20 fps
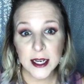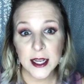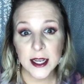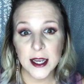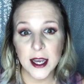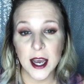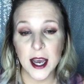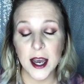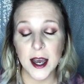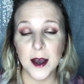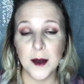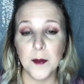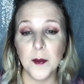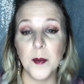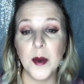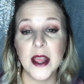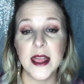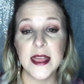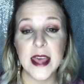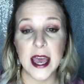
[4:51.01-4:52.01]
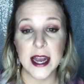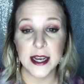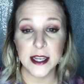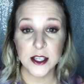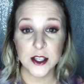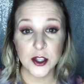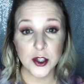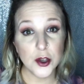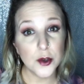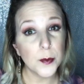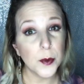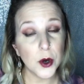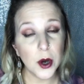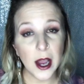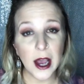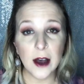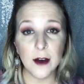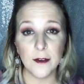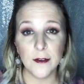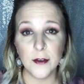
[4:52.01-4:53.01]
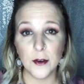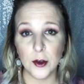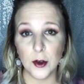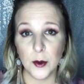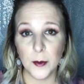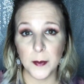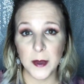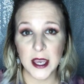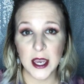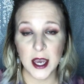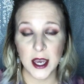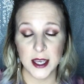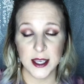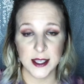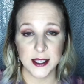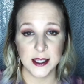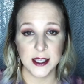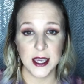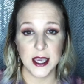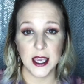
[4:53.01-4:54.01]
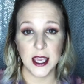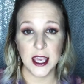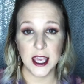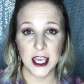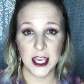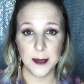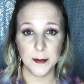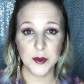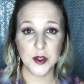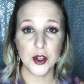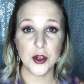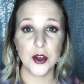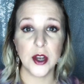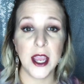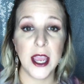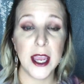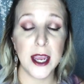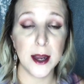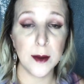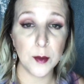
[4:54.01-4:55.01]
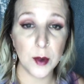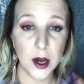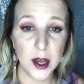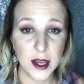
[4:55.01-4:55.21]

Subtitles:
but that is super helpful because it keeps your camera,